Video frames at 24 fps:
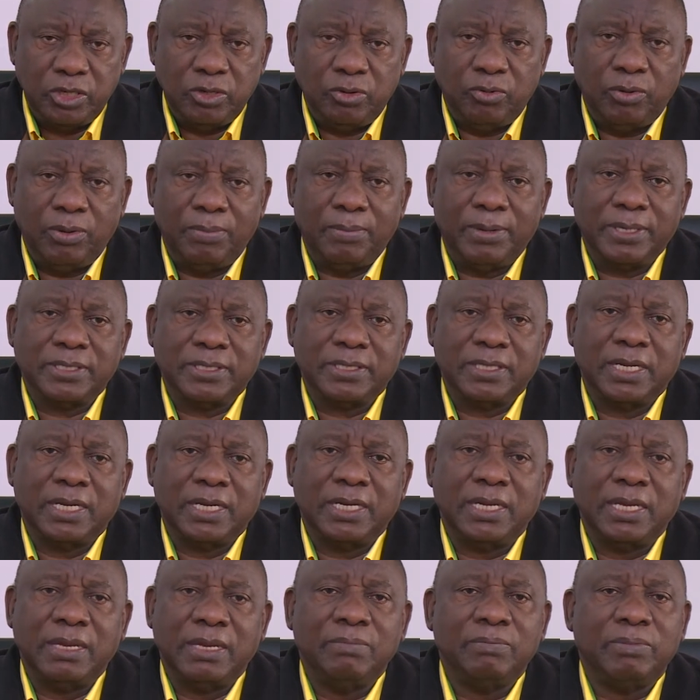we must
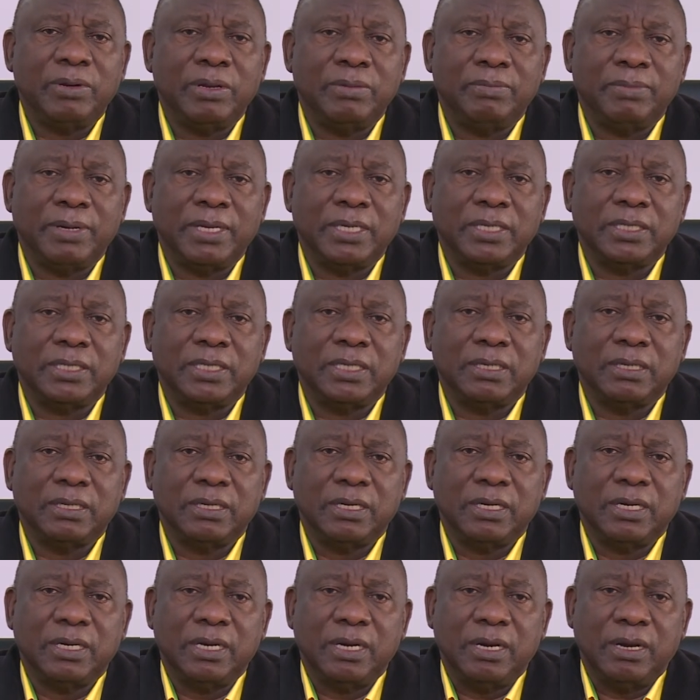then implement
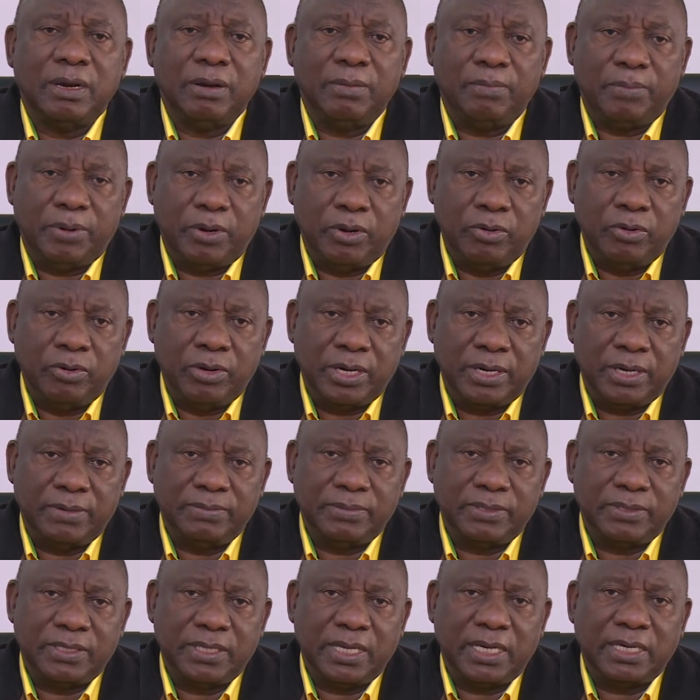
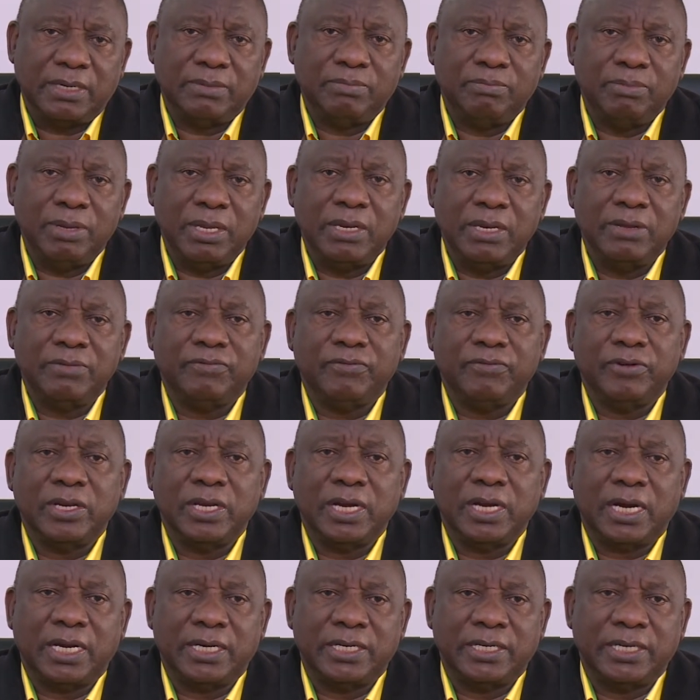programs that meaningfully
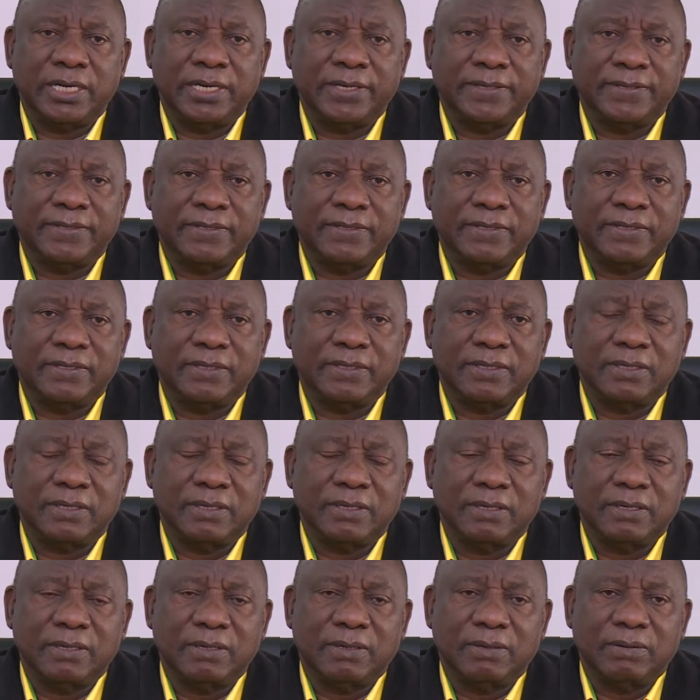address
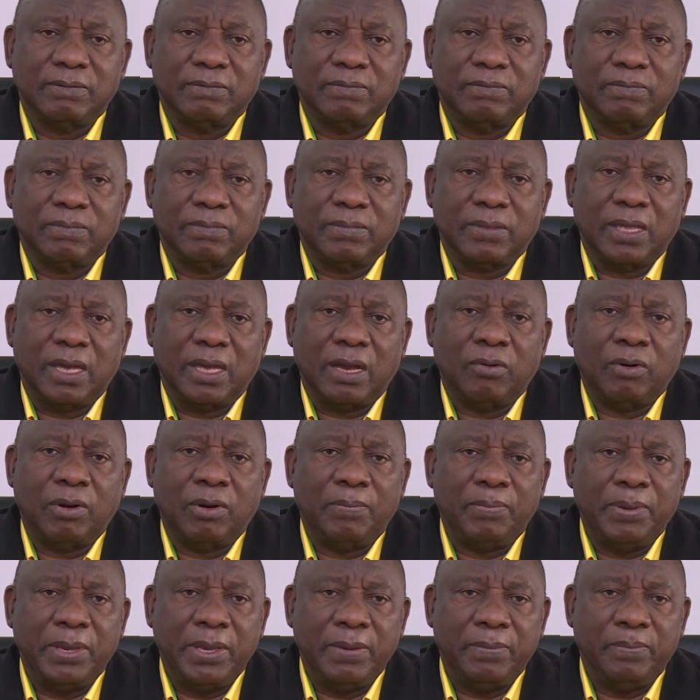our
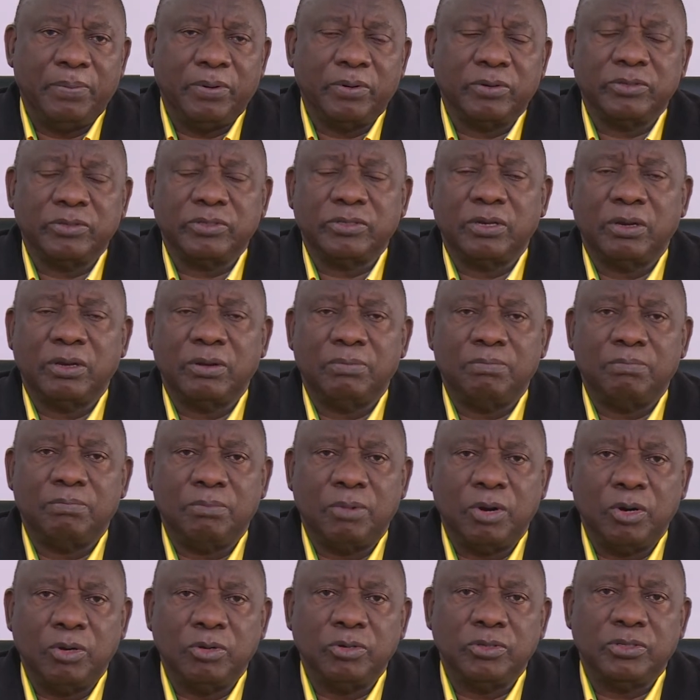people's
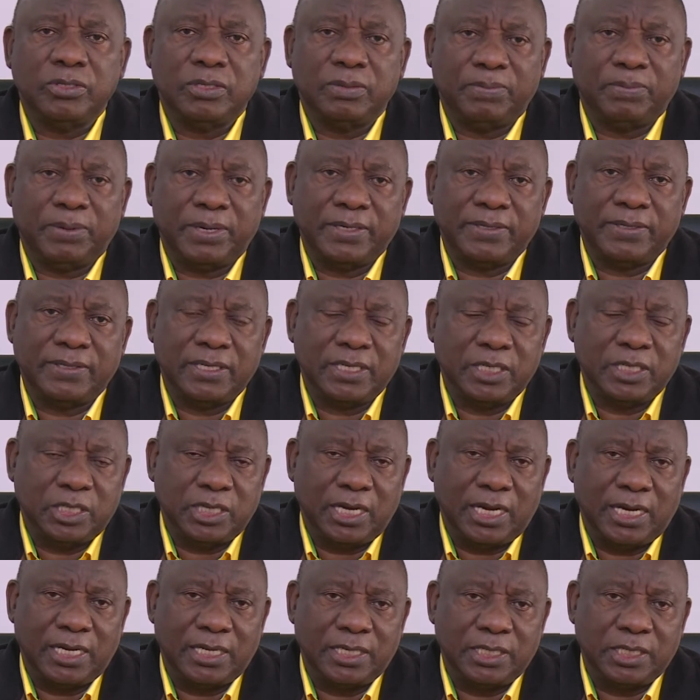most pressing
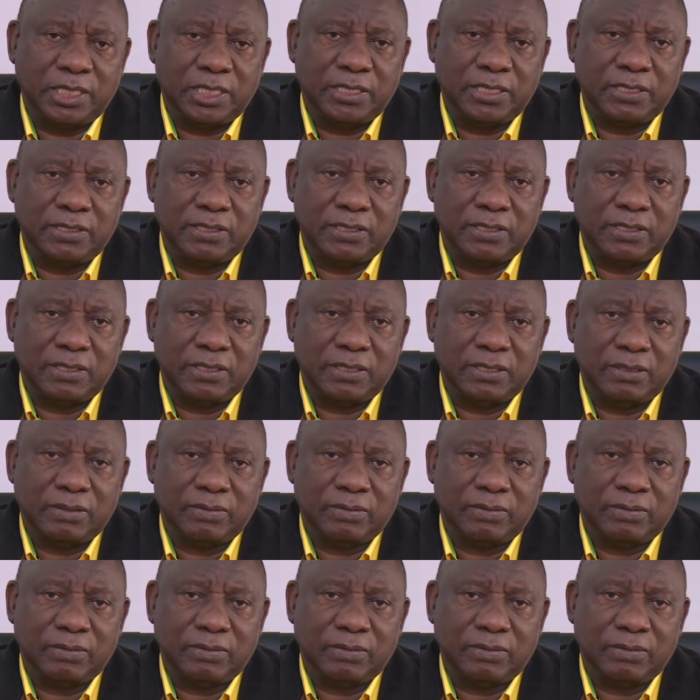challenges.